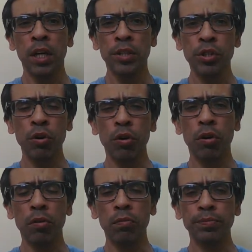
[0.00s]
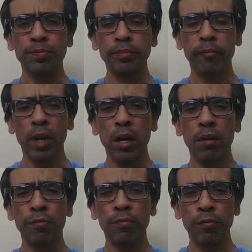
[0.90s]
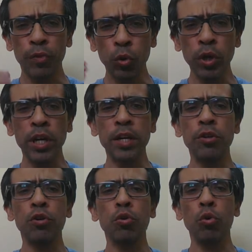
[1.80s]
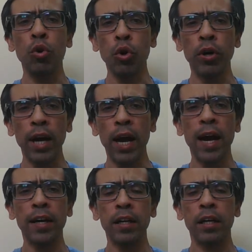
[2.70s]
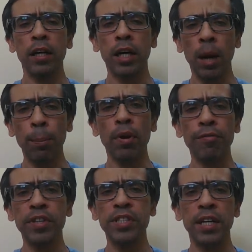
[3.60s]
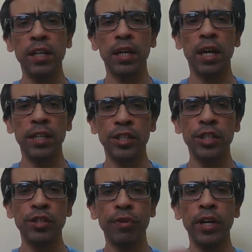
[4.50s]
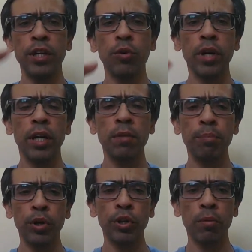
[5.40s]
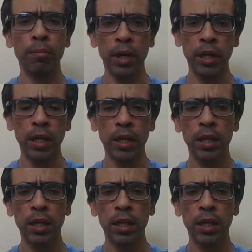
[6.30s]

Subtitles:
So, you need to look at a couple of asset classes where you can put your money